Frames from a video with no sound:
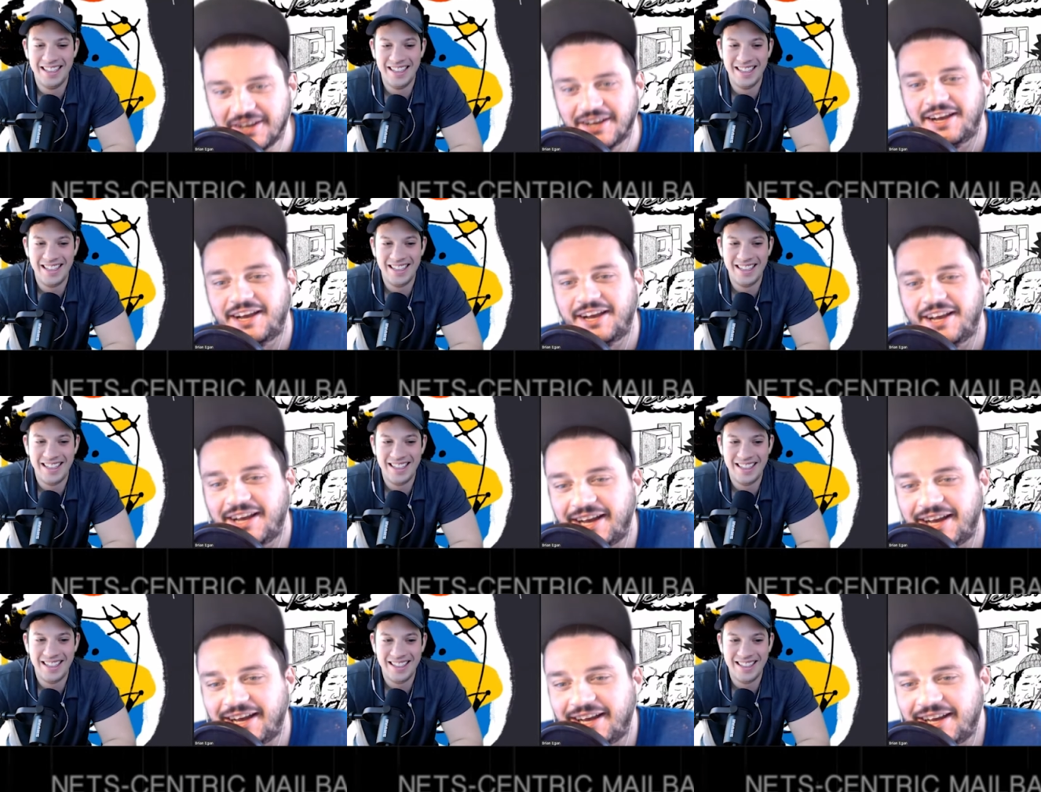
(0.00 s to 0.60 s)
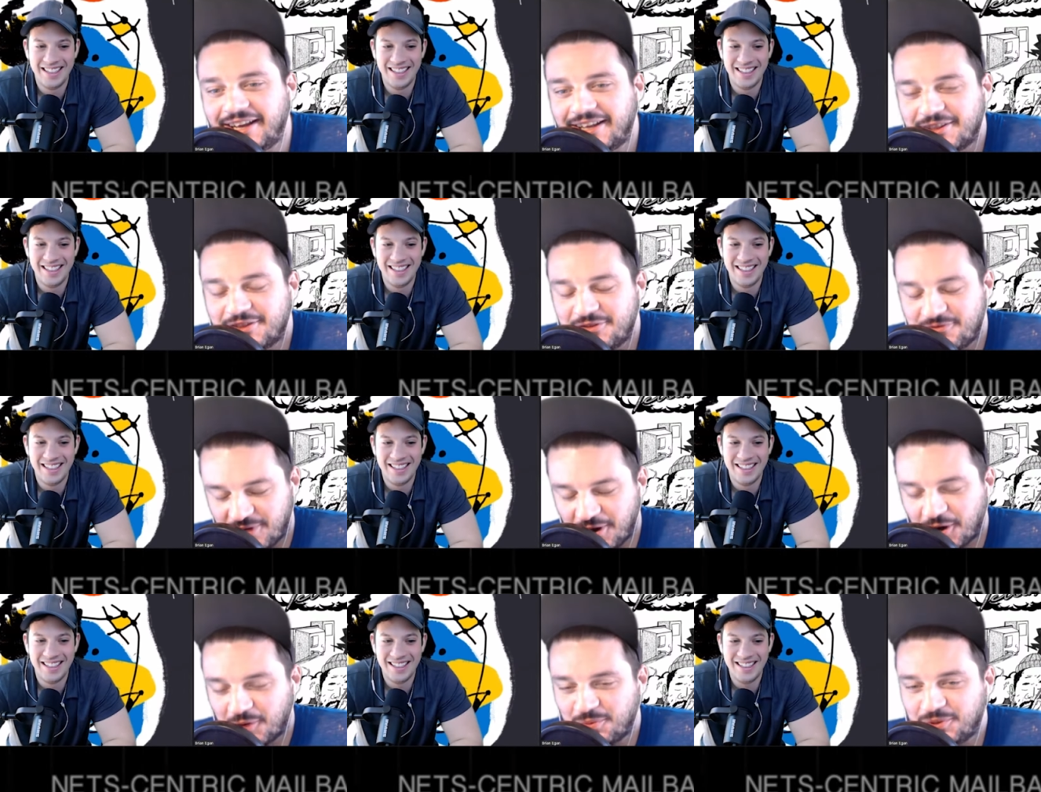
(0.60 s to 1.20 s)
Speaker 1: uh
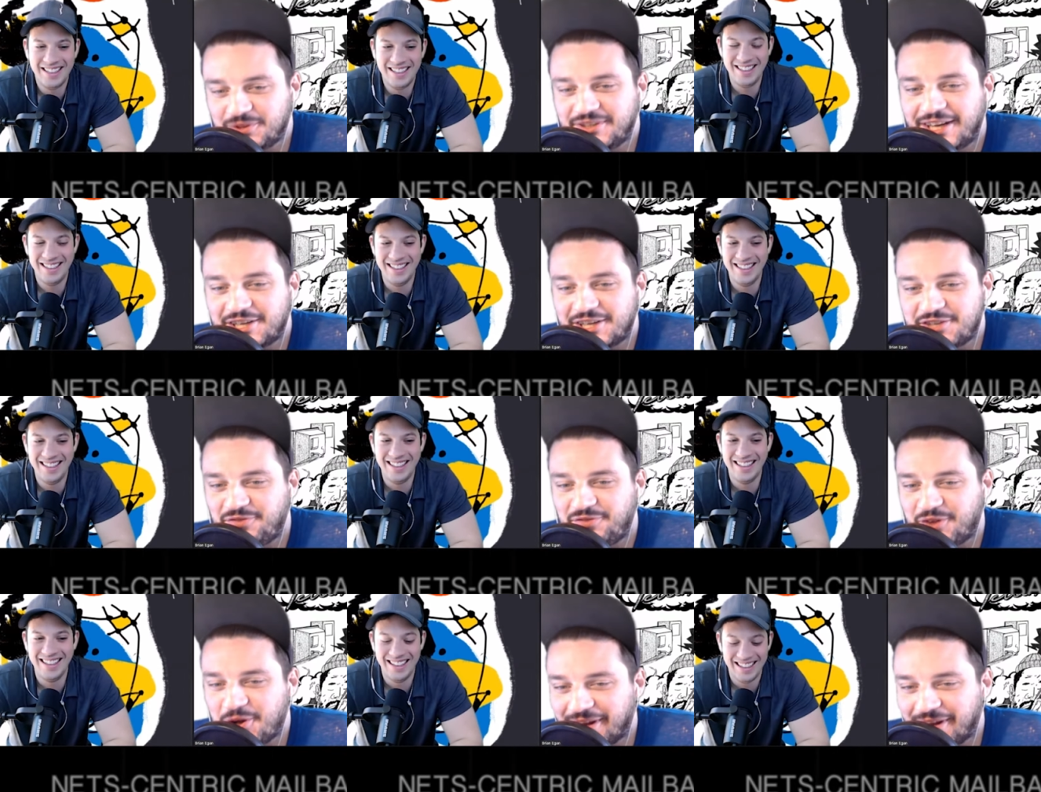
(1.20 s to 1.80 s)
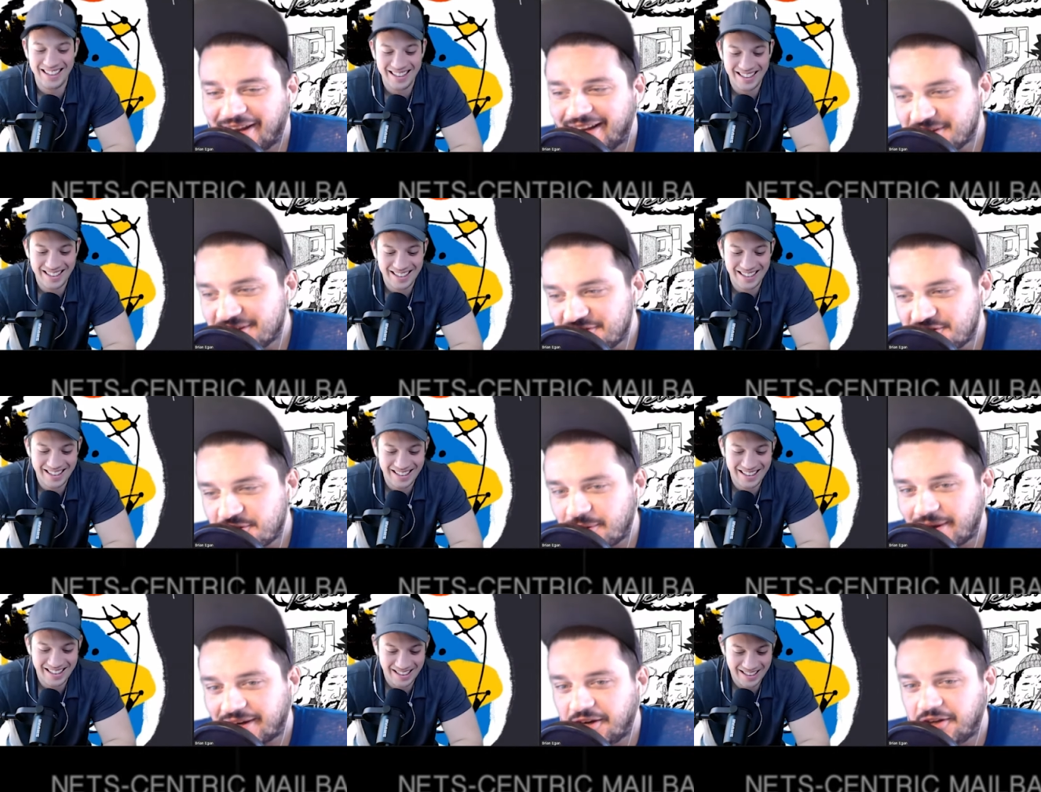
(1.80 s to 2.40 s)
hard-boiled eggs floating in it.
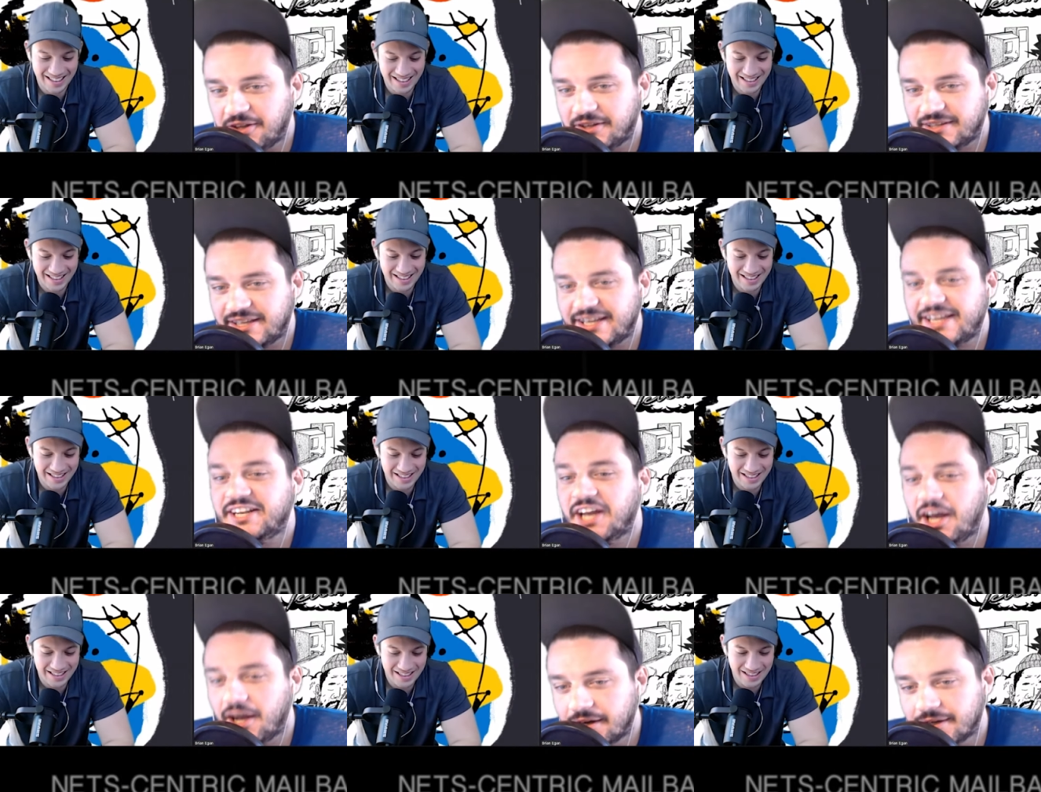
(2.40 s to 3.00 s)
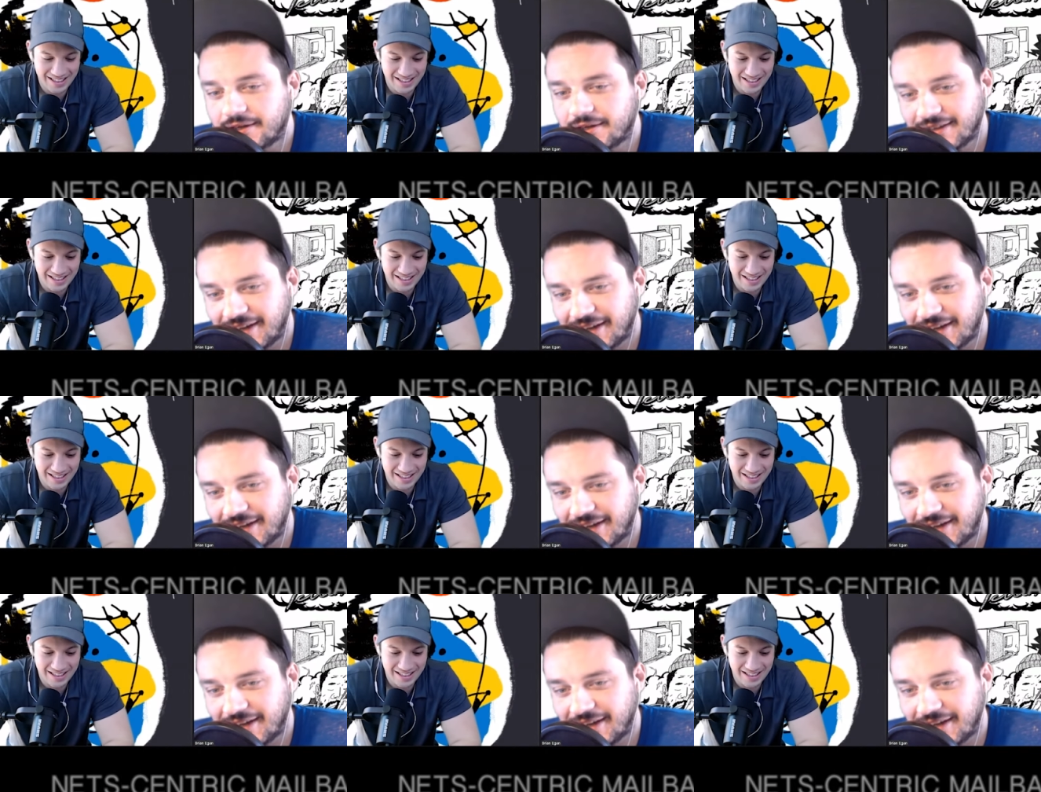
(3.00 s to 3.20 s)
So I call it Enoch.